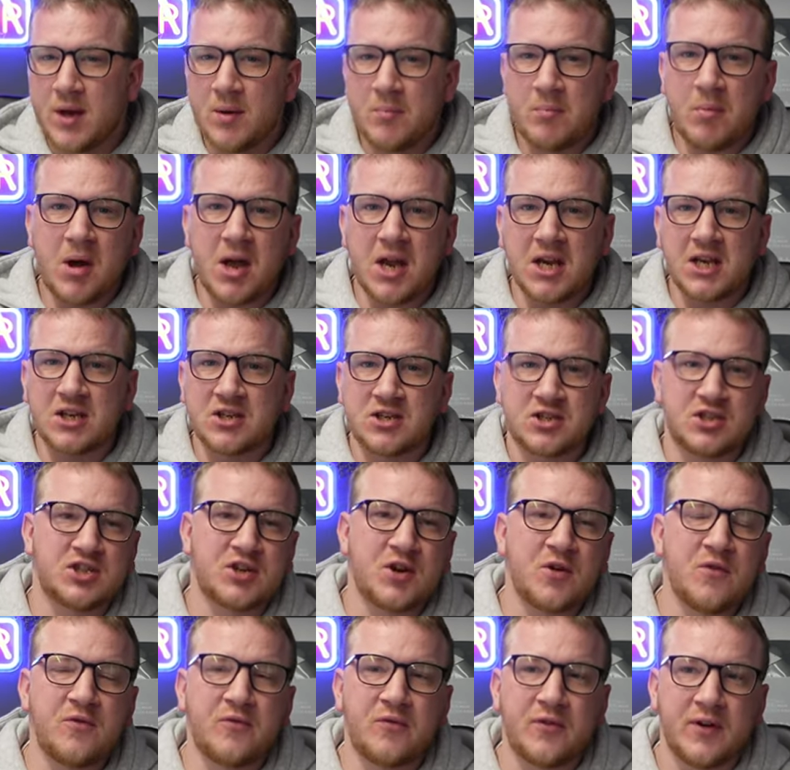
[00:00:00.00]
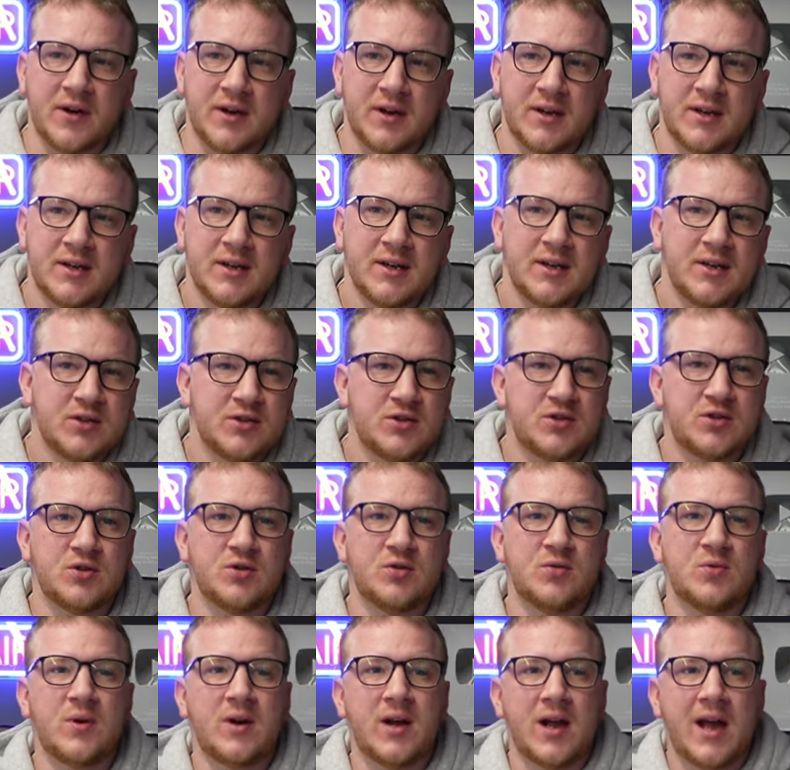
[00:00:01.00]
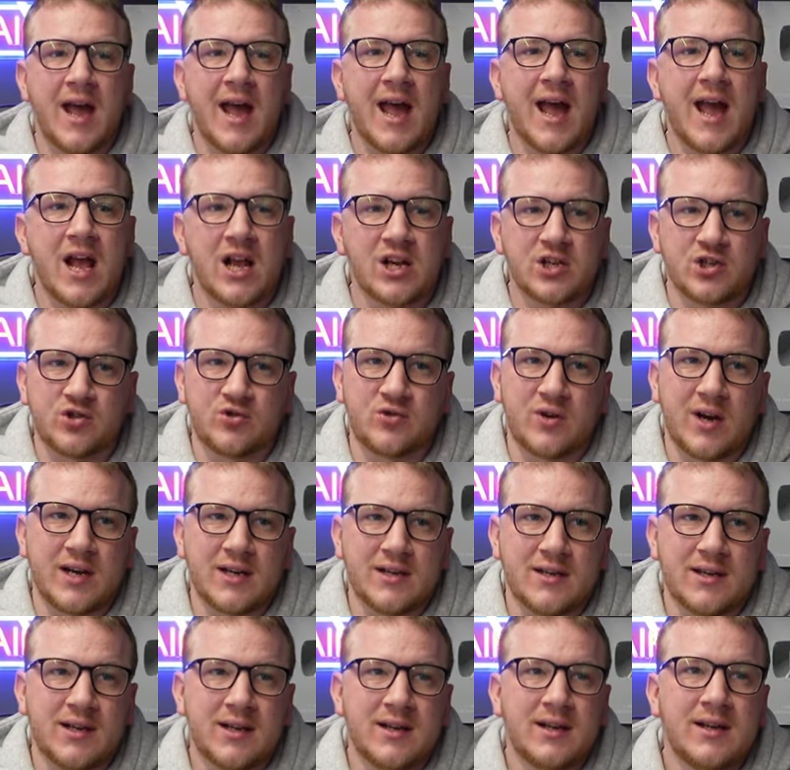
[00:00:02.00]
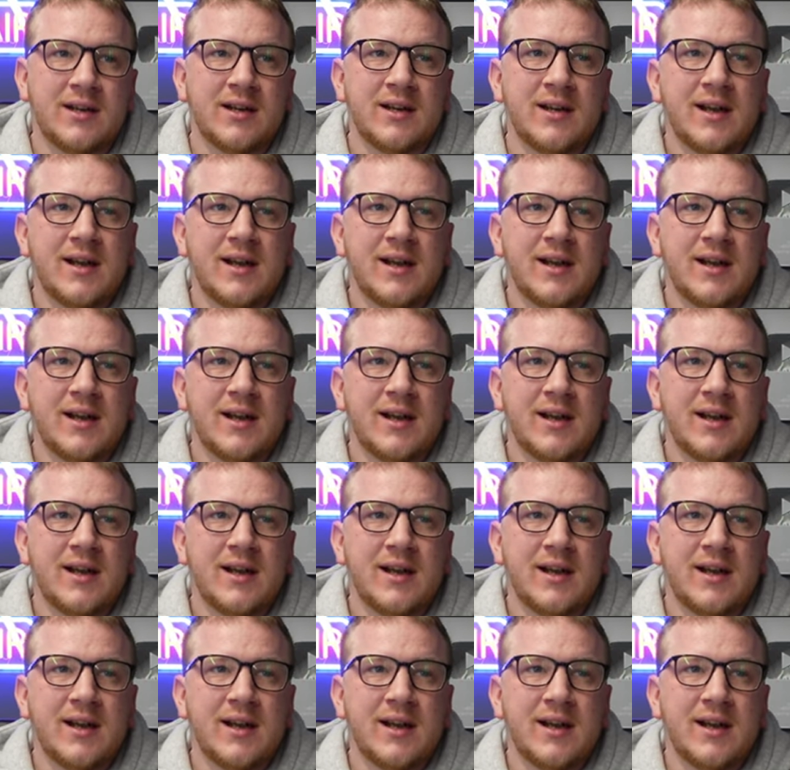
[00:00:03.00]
buying a sofa to a hair straightener,